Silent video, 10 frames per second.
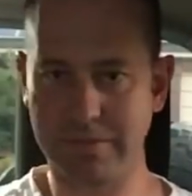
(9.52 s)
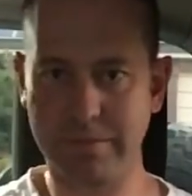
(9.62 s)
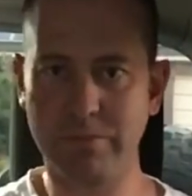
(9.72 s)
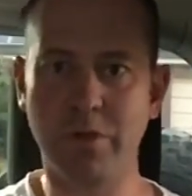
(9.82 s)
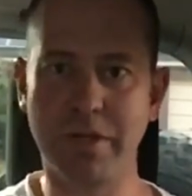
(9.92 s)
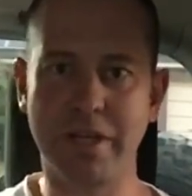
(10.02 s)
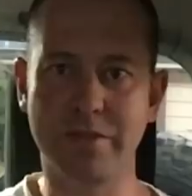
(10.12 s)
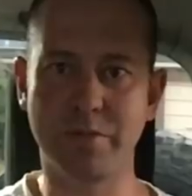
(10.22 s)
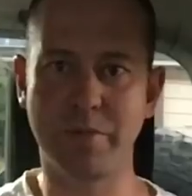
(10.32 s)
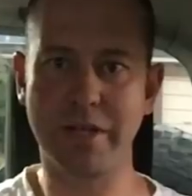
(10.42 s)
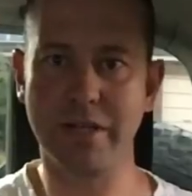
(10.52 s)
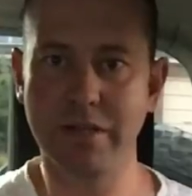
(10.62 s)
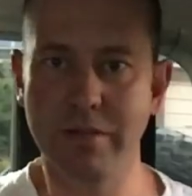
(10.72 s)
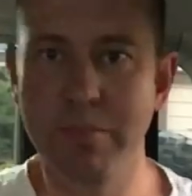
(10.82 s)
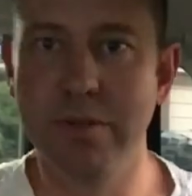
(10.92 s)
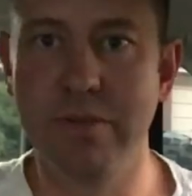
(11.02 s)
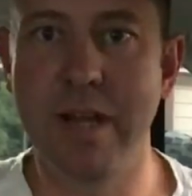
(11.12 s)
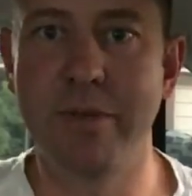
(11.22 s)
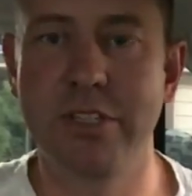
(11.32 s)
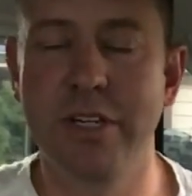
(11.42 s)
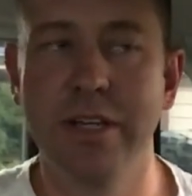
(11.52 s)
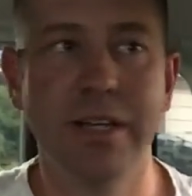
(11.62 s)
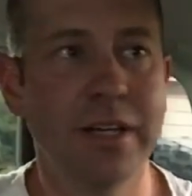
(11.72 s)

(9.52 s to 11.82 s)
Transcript: not being as prepared, bit of an amateur.